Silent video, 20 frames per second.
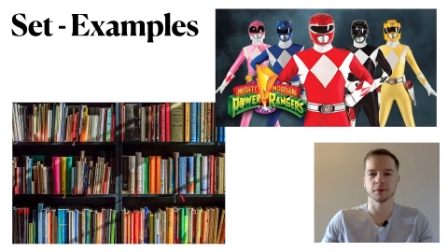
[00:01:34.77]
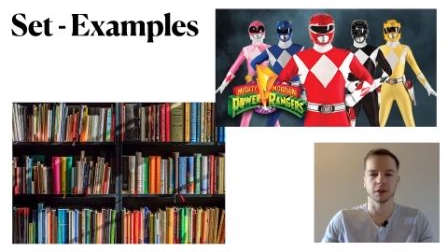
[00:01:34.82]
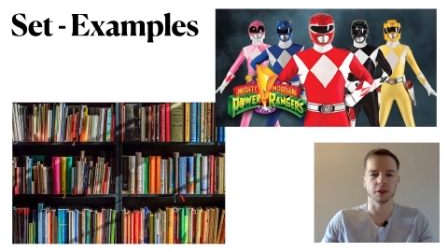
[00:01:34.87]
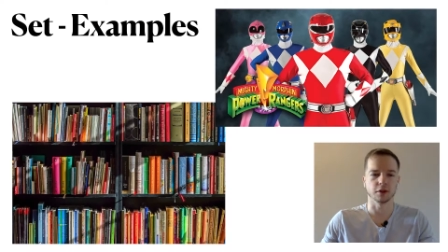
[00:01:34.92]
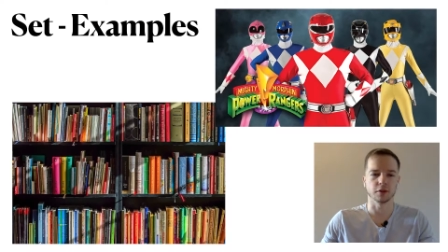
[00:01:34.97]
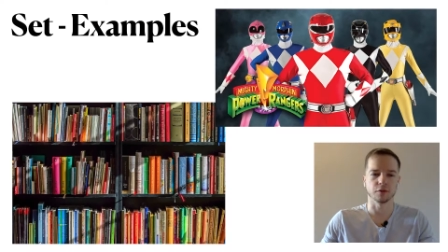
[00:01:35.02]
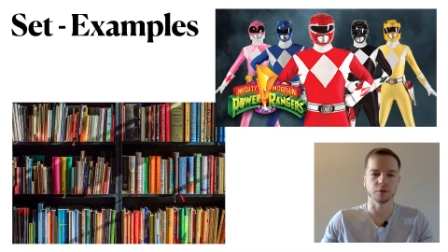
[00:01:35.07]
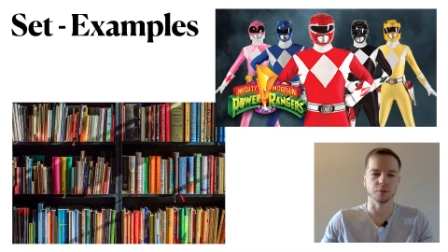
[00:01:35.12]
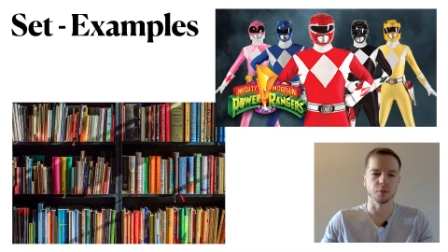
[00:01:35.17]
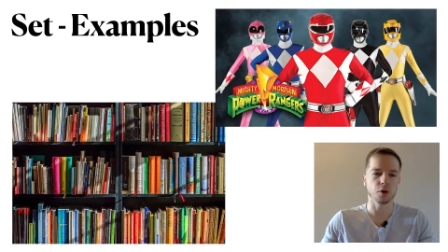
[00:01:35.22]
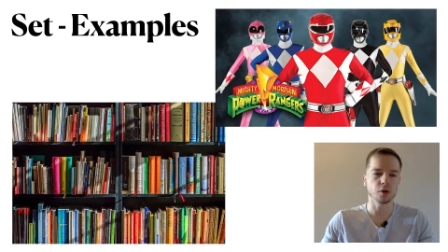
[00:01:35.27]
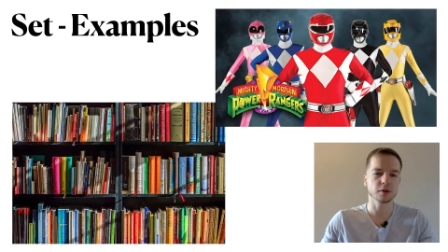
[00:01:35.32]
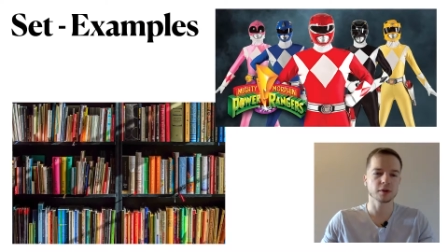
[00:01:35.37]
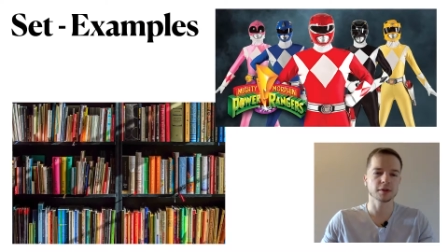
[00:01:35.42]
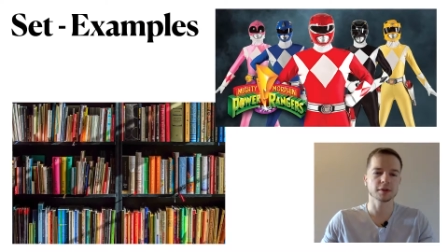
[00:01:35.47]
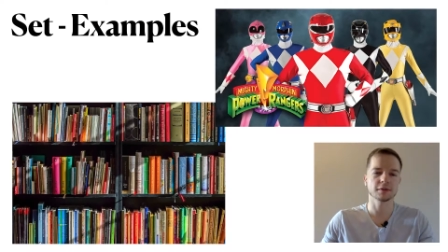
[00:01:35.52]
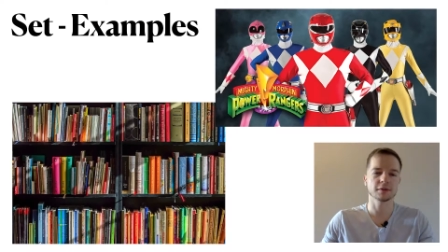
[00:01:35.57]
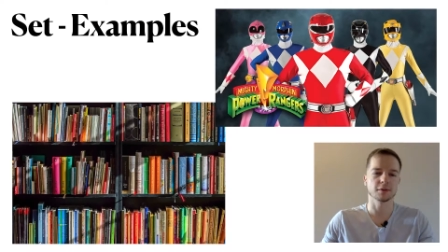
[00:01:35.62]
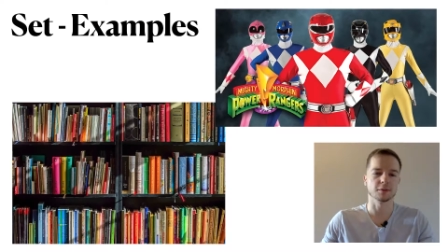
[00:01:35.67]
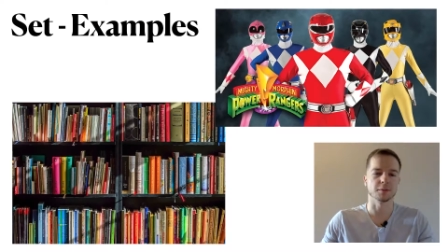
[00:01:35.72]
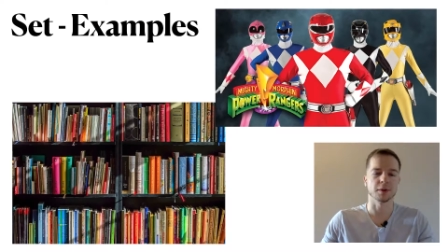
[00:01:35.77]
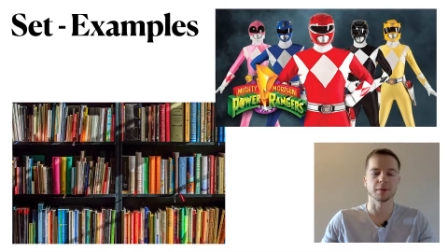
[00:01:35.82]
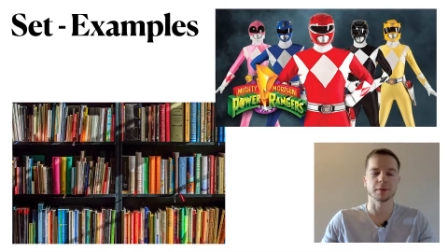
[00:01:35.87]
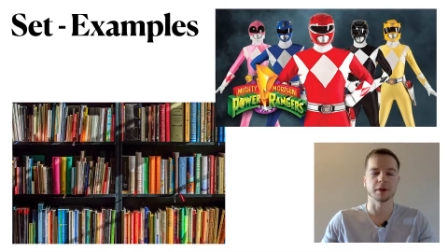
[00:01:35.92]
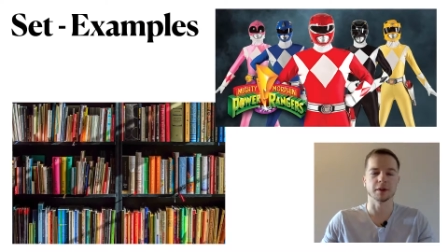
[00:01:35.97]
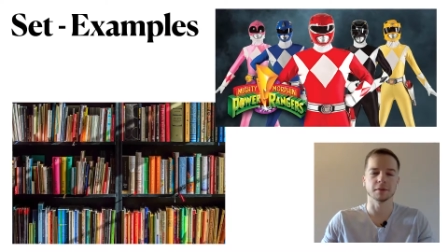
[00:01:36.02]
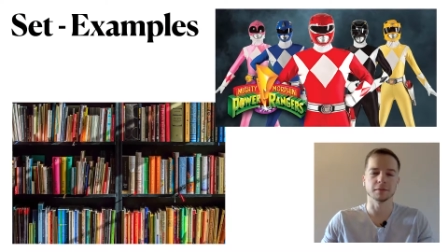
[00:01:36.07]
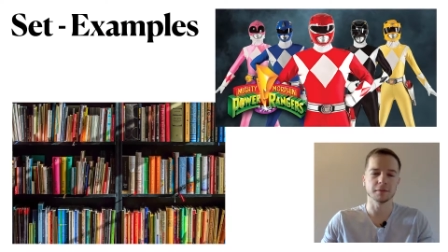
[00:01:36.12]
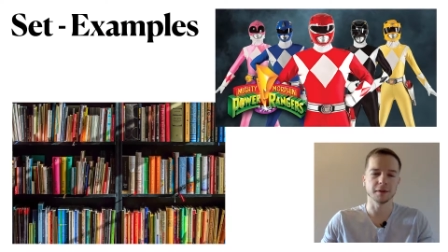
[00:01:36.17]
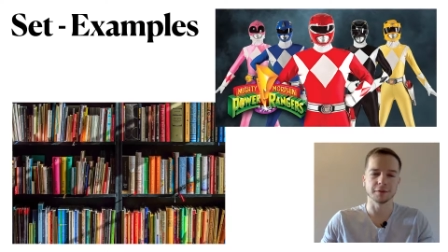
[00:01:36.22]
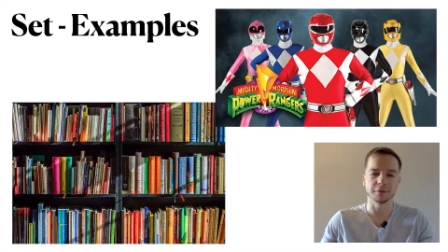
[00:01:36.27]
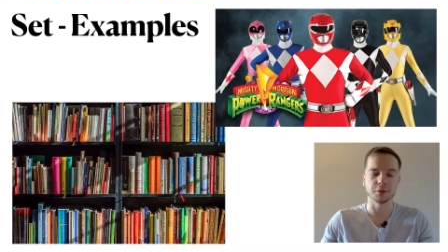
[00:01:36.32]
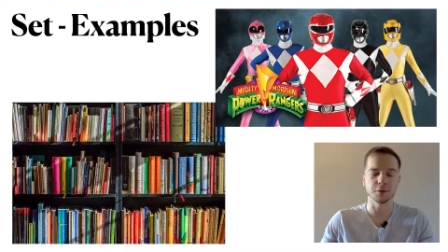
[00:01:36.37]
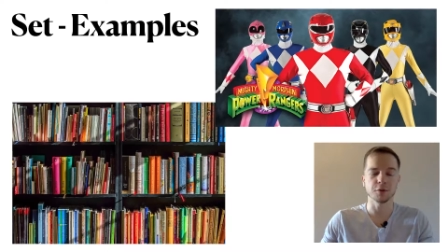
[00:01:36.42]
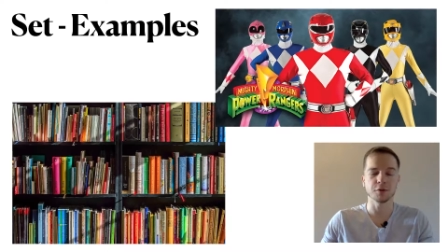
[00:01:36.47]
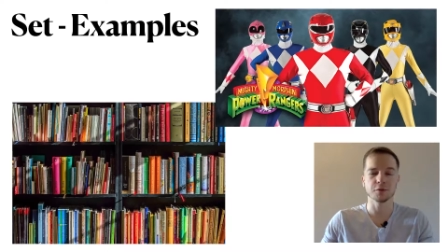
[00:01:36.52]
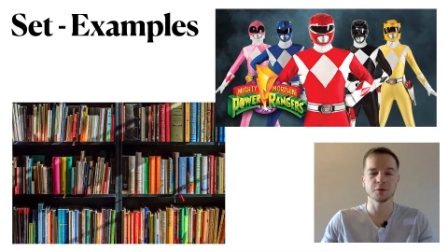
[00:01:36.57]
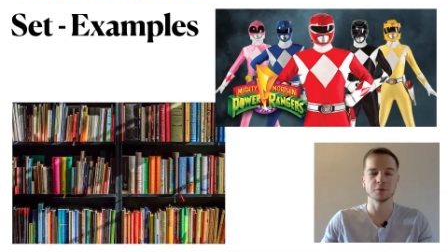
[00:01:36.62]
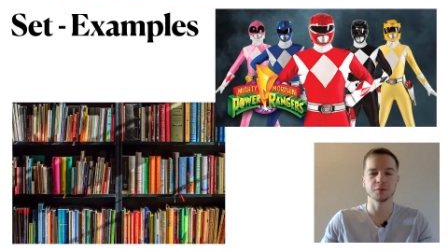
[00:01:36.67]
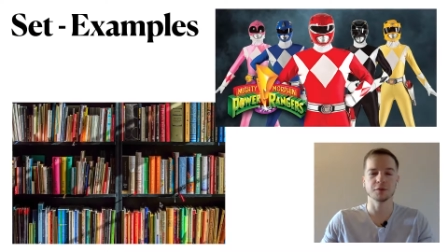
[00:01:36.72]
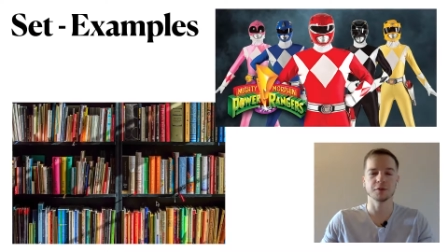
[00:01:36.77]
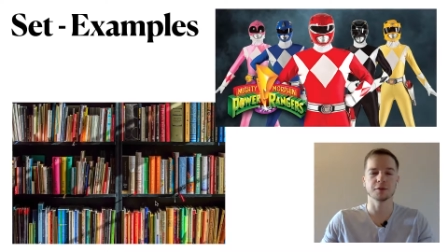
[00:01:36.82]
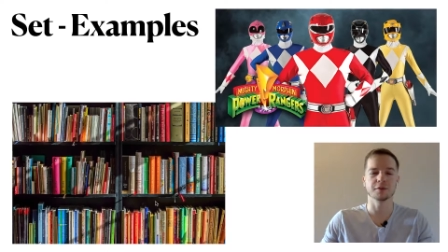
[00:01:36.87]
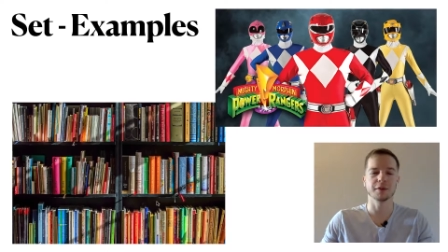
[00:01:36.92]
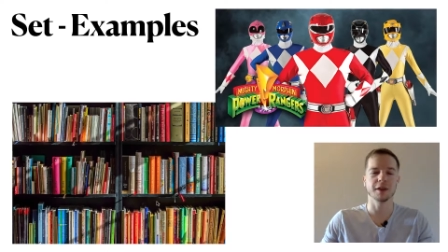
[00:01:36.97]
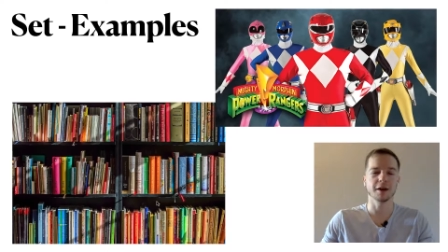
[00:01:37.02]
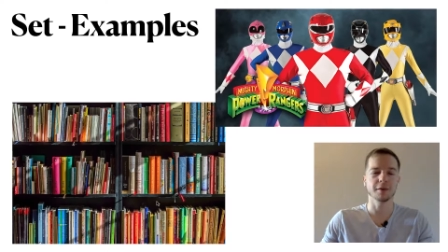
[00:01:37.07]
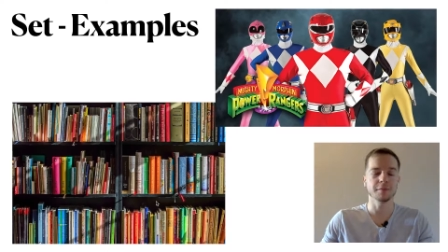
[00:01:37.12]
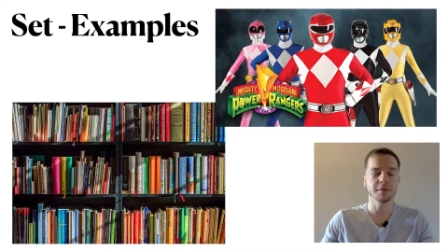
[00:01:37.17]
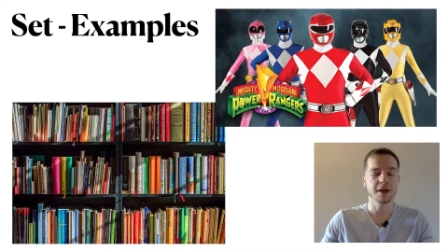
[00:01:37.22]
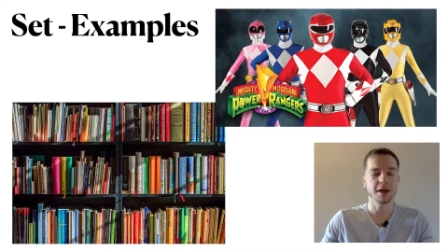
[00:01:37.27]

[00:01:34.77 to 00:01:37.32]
lot of books, or maybe a few of them,